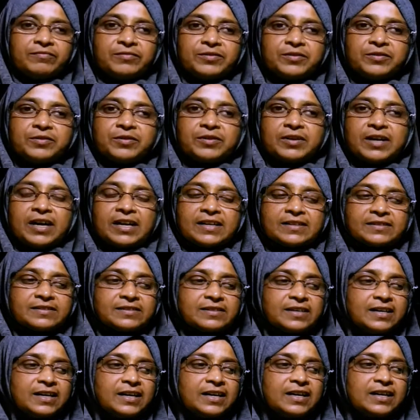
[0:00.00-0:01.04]
you can
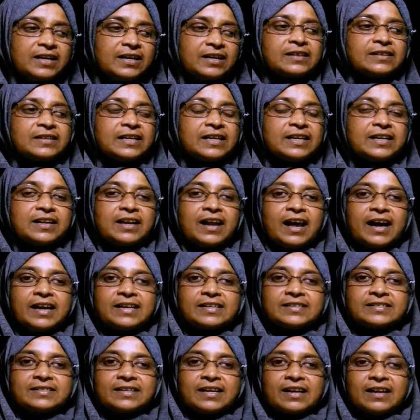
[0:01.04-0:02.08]
see the dry
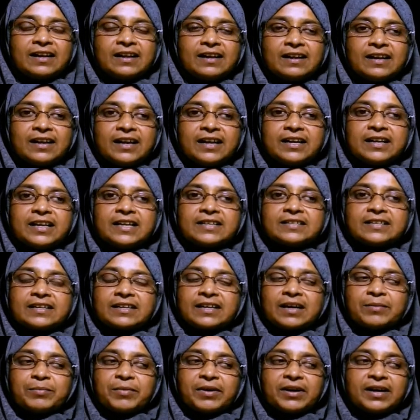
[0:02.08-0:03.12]
cell. It is a
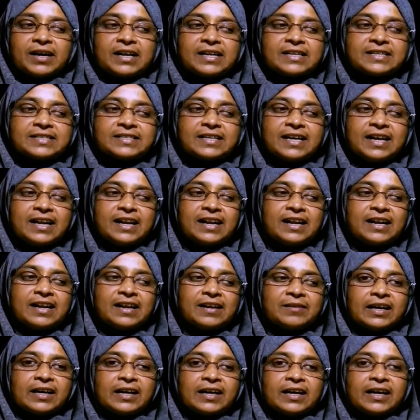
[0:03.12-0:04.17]
chemical cell.
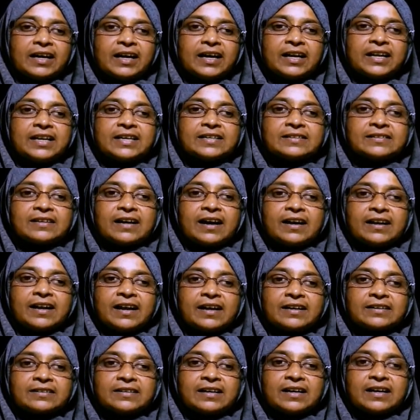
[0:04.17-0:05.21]
It is
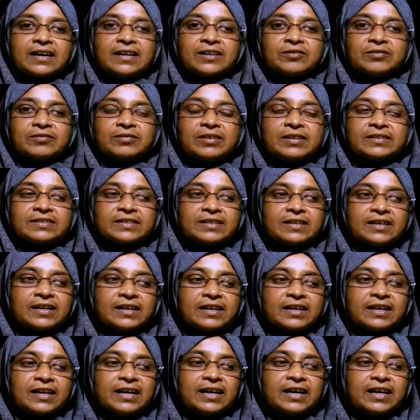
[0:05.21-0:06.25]
connected to the
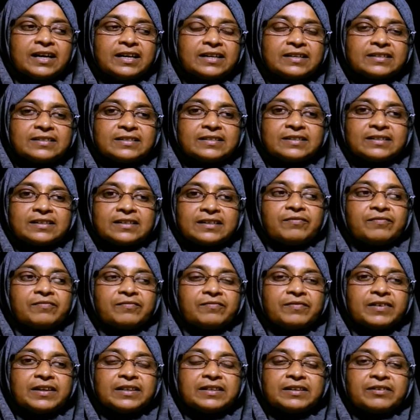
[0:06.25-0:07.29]
circuit
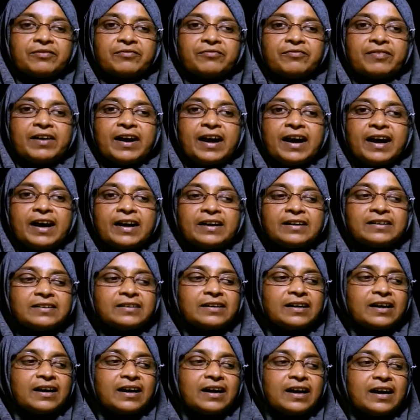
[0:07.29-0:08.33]
with a fan
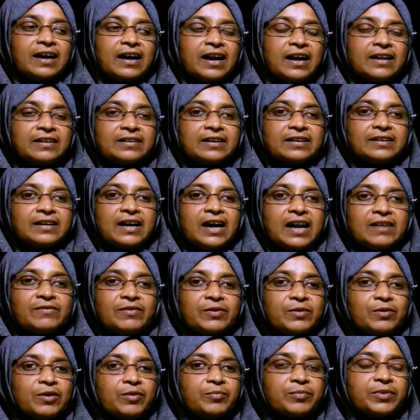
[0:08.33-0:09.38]
and the
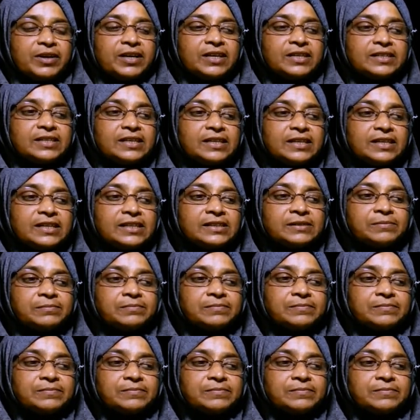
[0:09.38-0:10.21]
galvanometer.